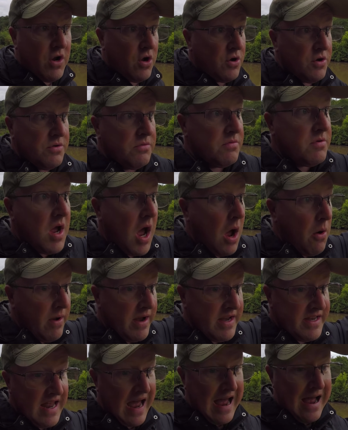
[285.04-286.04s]
on
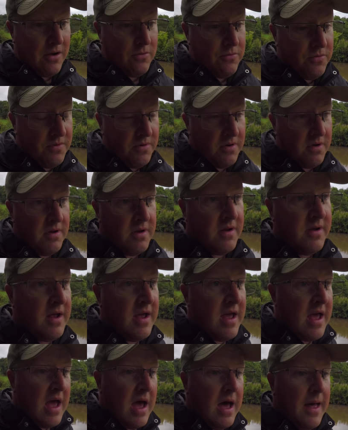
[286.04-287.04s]
going down,
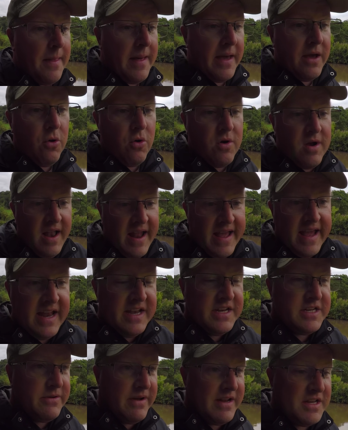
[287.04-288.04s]
and they all click
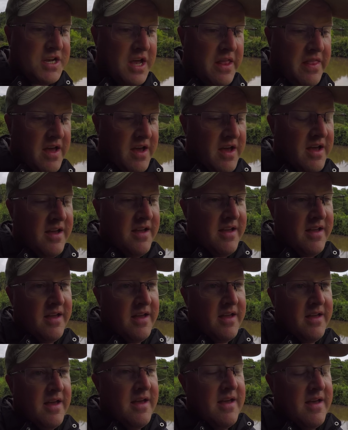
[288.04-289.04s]
into each other,
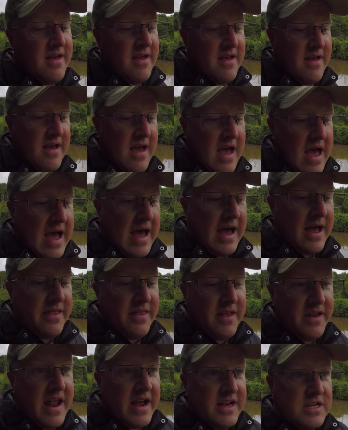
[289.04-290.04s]
and
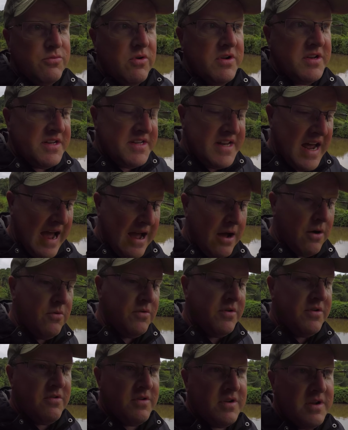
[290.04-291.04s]
the next one
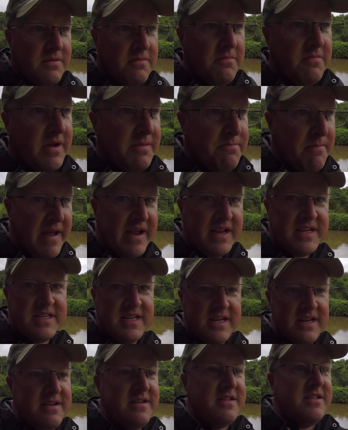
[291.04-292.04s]
down makes
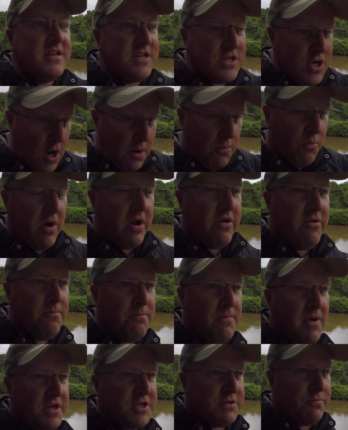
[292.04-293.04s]
the top one
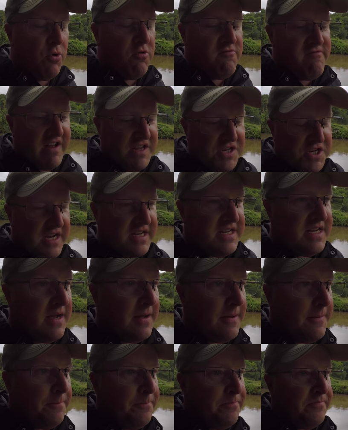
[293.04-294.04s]
much more rigid,
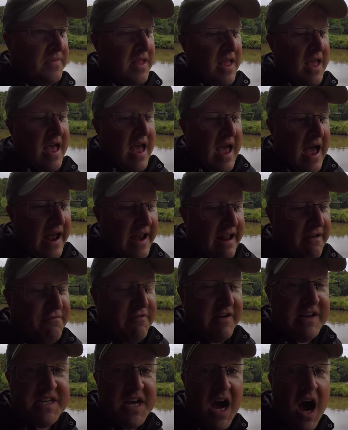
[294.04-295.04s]
and
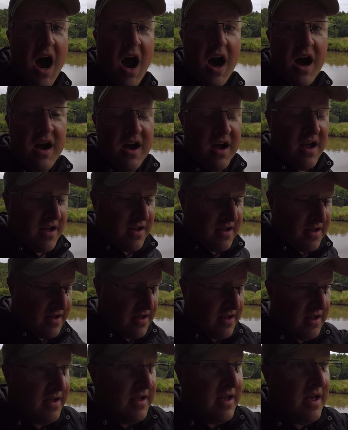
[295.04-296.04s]
every tongue,
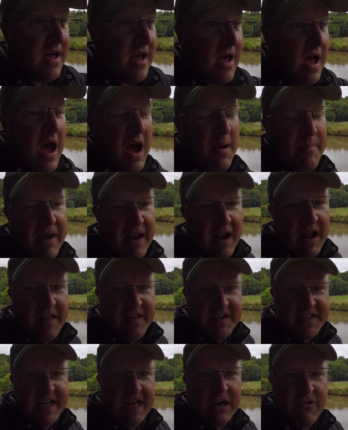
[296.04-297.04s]
a bit like the
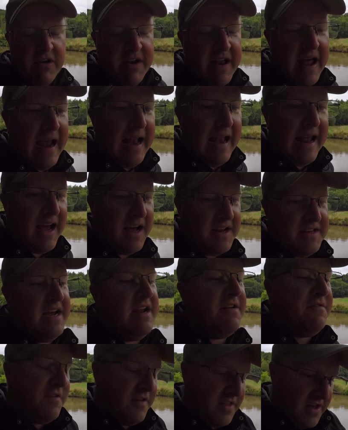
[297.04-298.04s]
secret nailing I
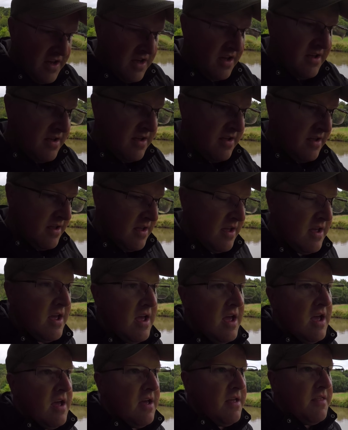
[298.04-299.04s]
did for the
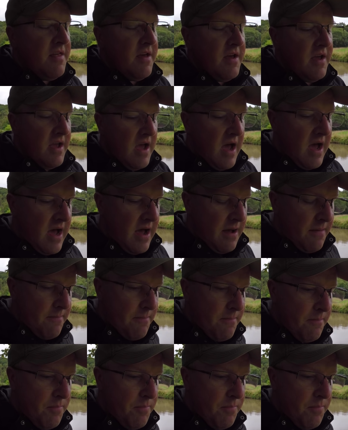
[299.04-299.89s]
the